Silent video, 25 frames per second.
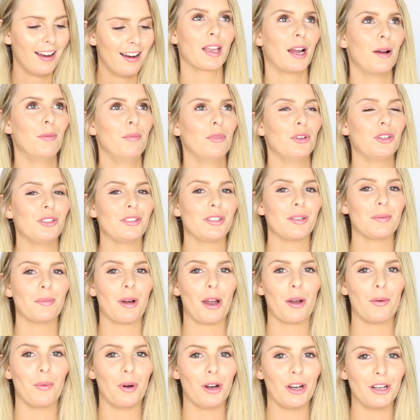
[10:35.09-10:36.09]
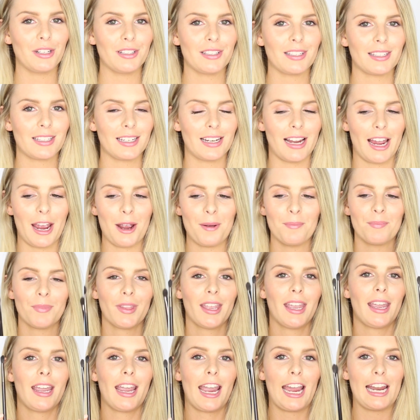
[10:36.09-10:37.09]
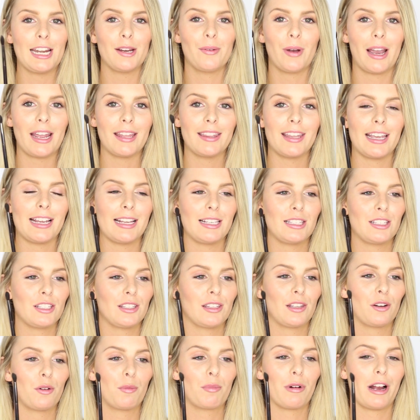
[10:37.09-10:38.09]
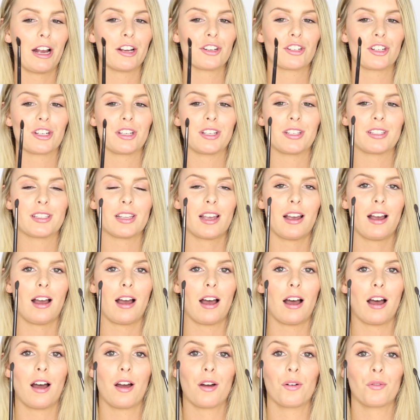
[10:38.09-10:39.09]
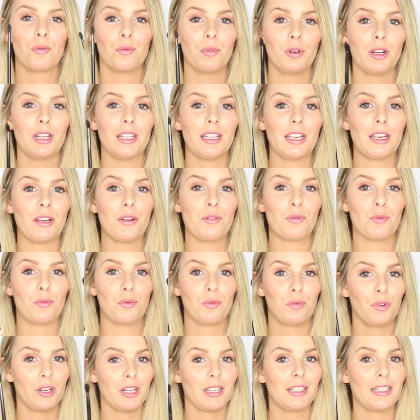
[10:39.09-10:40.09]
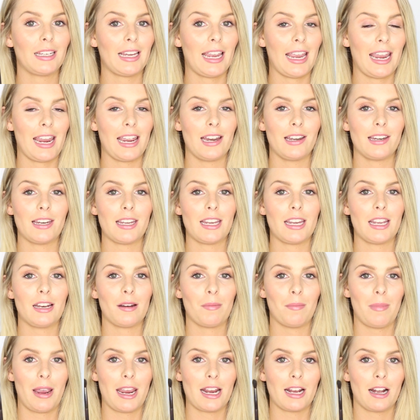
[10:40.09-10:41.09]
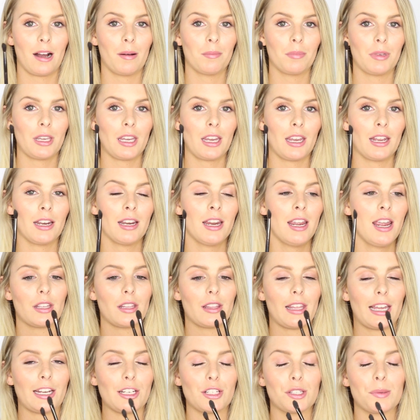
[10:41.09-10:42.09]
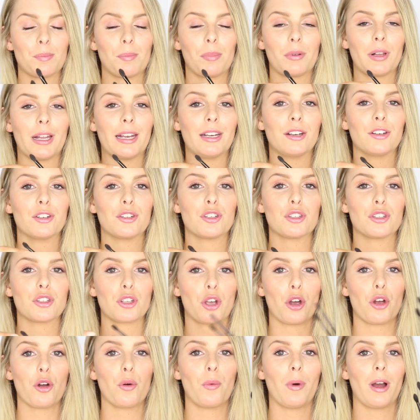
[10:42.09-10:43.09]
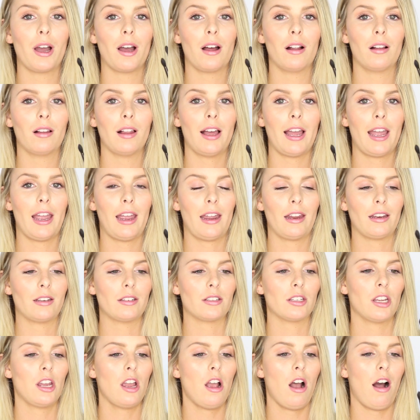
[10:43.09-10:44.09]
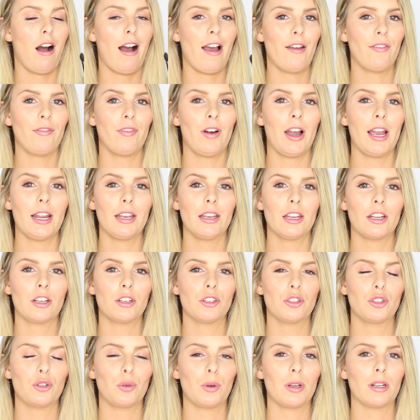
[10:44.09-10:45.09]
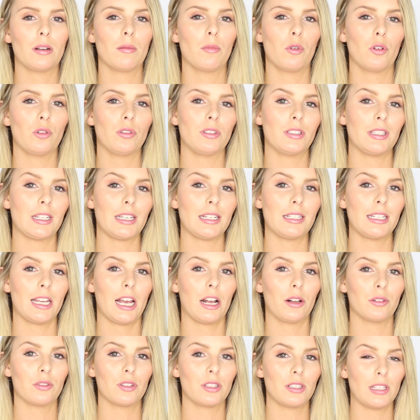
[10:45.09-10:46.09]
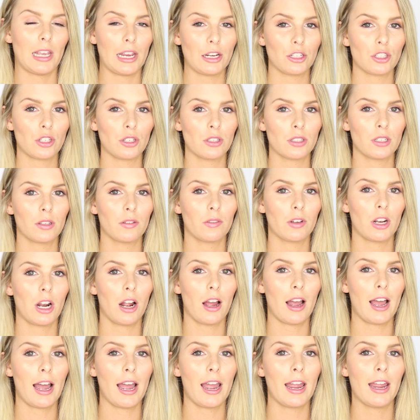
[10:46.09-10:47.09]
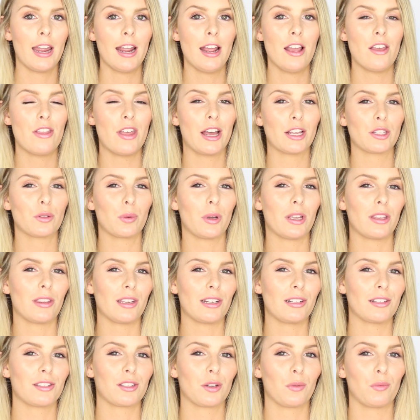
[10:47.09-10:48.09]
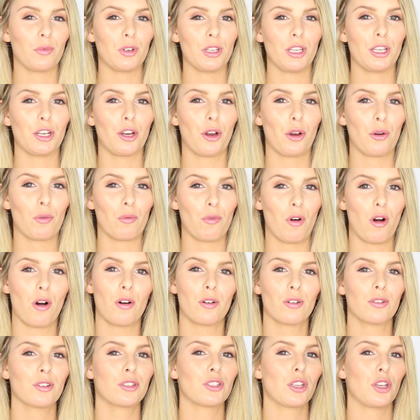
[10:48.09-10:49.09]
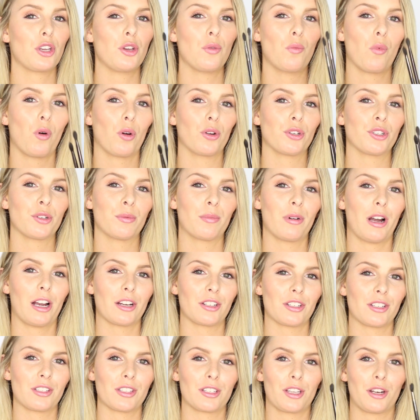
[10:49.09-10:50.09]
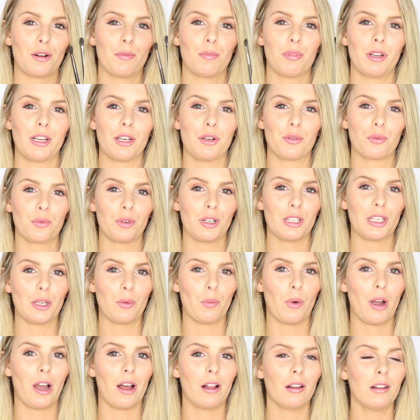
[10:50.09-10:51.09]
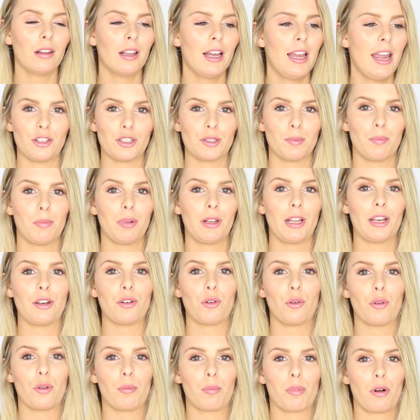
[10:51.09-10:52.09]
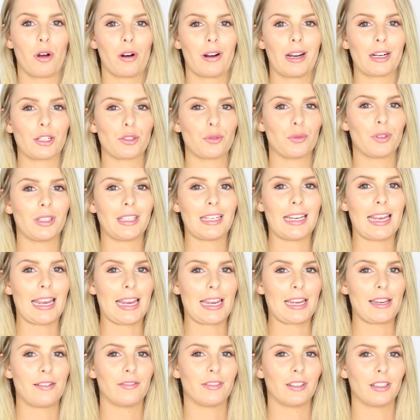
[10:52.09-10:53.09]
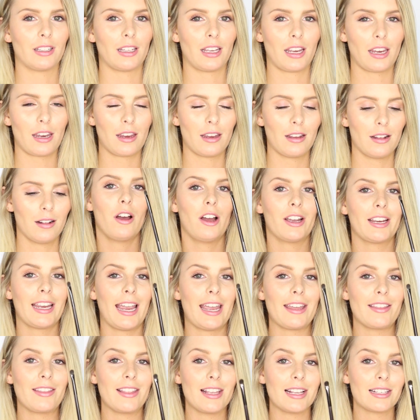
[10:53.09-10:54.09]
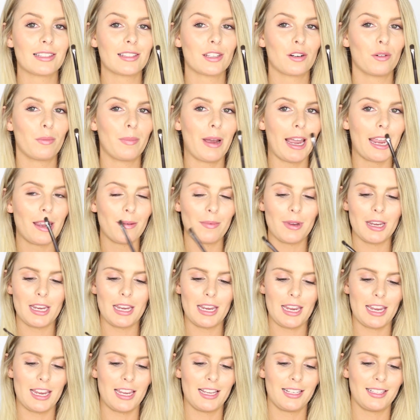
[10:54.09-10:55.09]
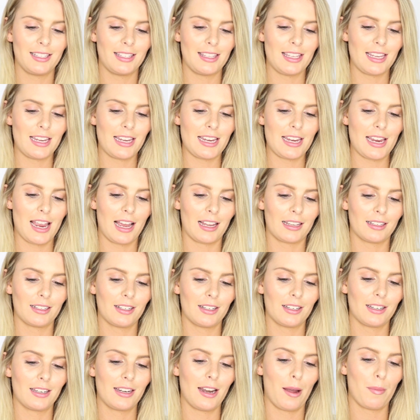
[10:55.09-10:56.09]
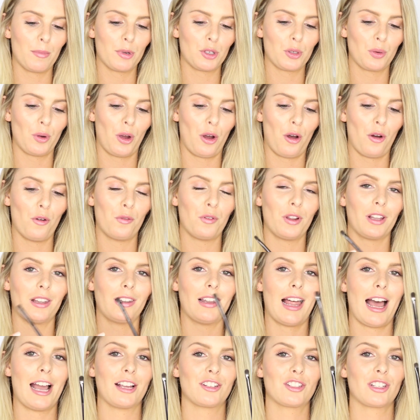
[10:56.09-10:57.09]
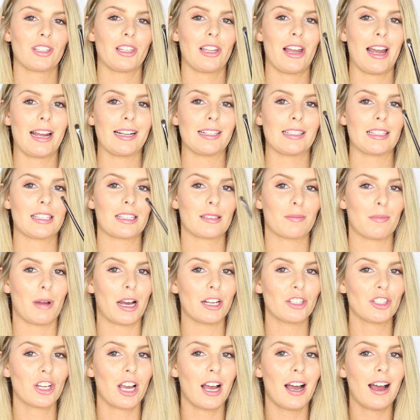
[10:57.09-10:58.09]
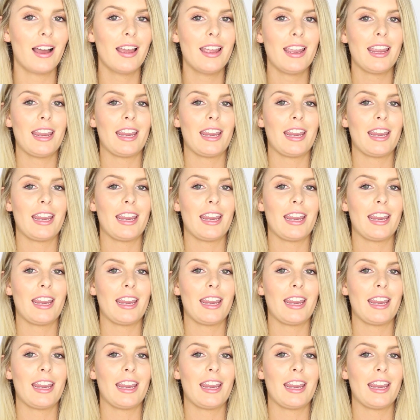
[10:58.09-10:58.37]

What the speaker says: I'm losing my words today. Anyway, these little brushes are really, really handy in a makeup kit. They just blend so well, and I find that doing the more detailed sections of an eye, that's where things can really go wrong. So you want a brush that's going to blend really well and just blend all the product really evenly. Okay, this little baby is the number 12 lash line smudger.